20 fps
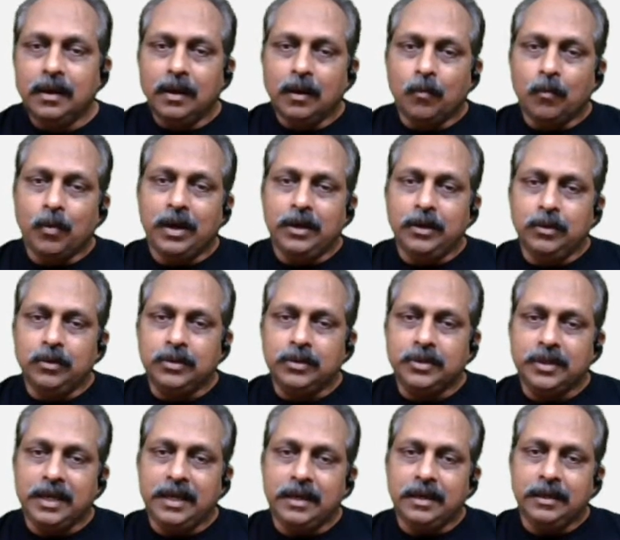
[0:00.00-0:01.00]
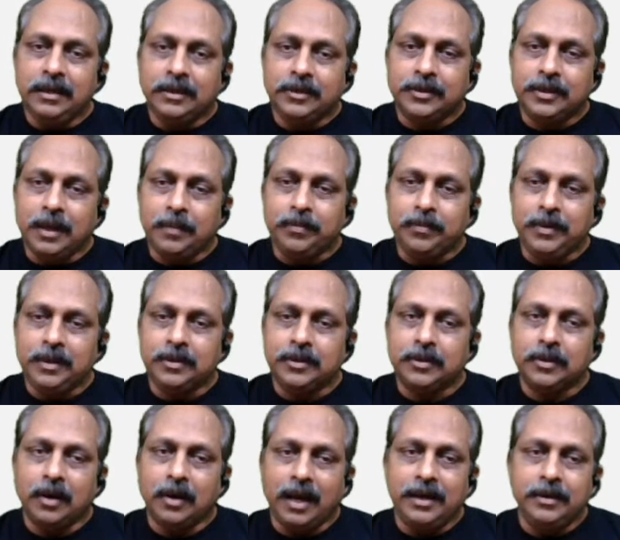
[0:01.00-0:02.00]
Will you say except a
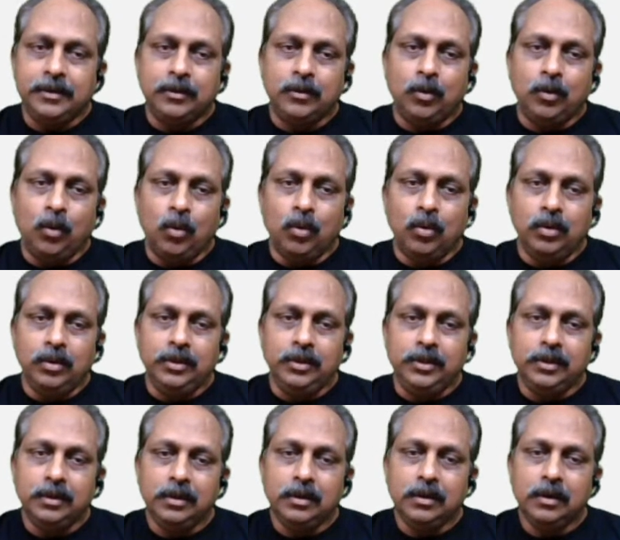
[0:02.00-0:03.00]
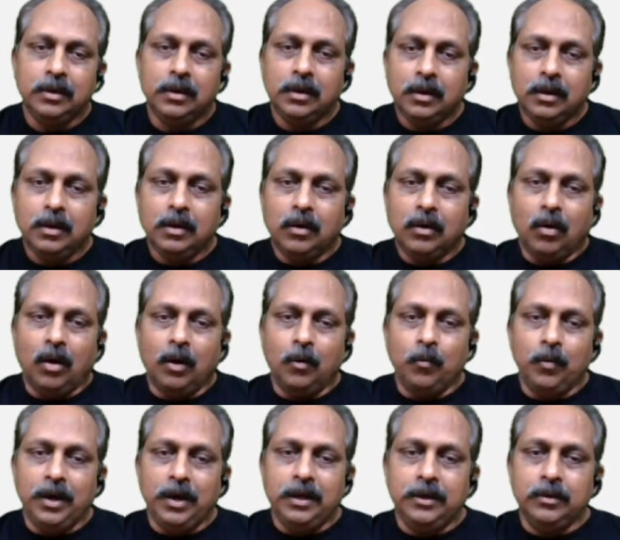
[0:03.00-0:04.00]
slight cold, or
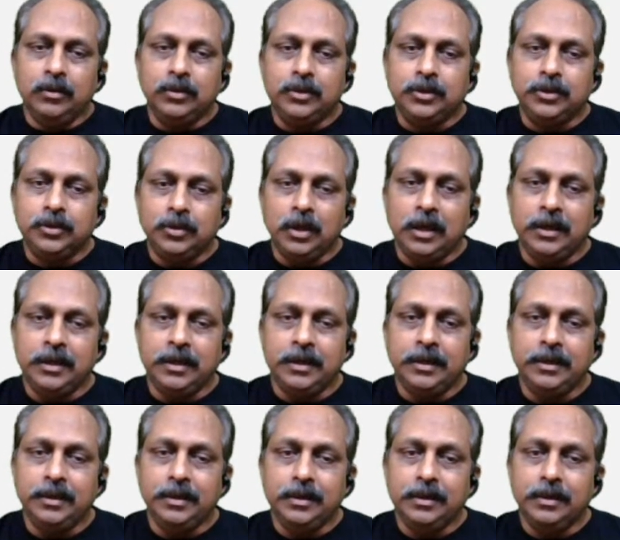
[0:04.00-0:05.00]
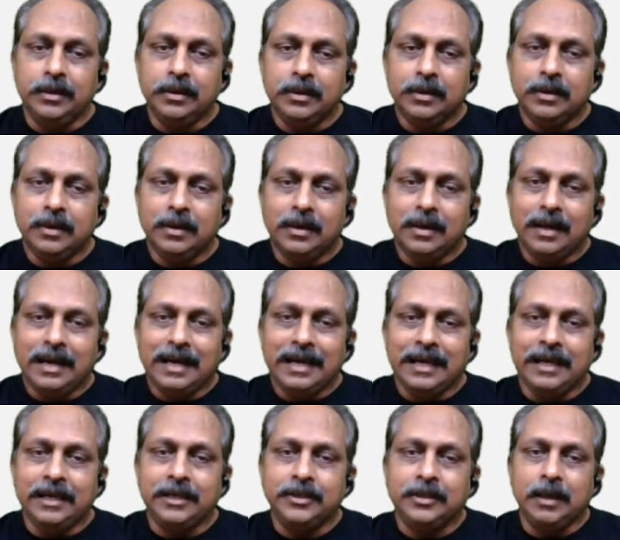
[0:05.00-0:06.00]
will you say
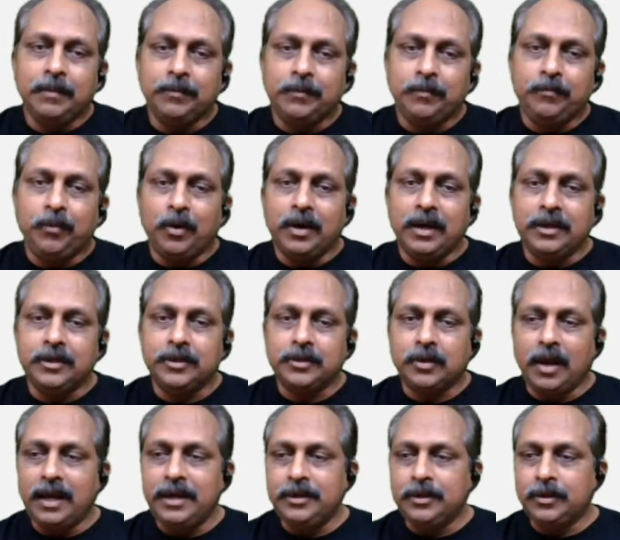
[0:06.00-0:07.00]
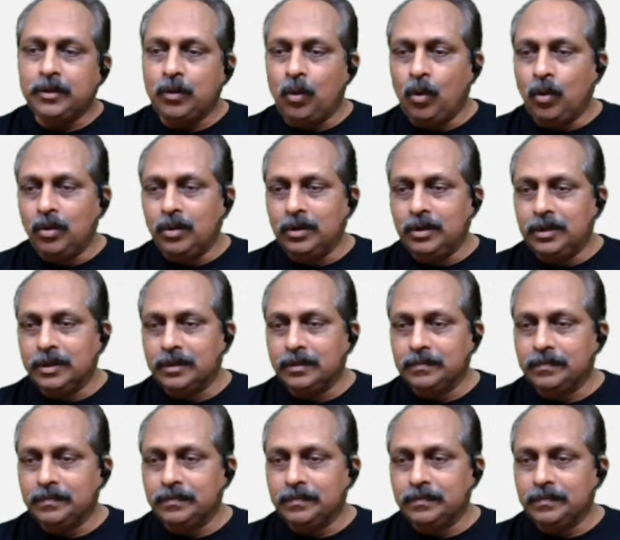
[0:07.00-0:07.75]
except for a slight cold?